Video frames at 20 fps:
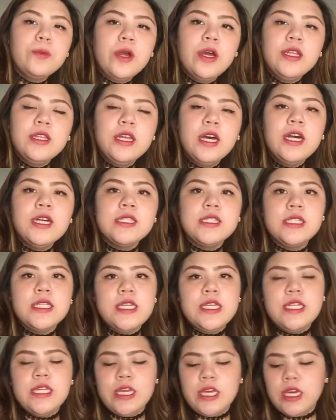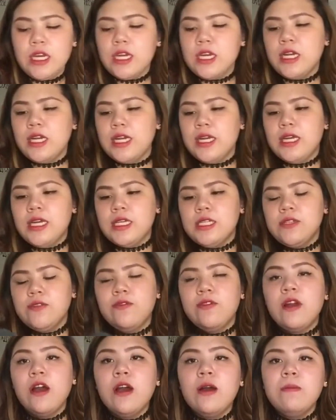products in here is
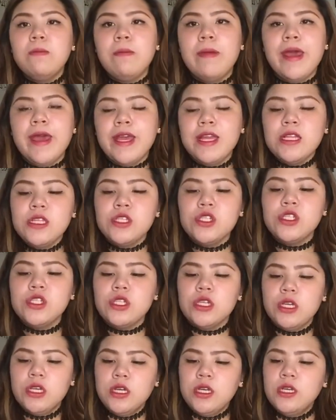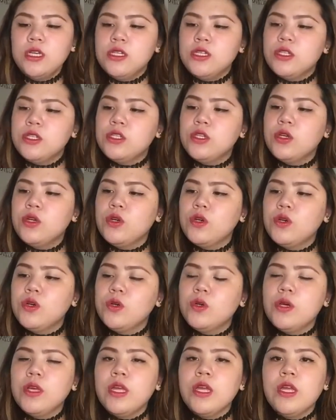from Bench. So,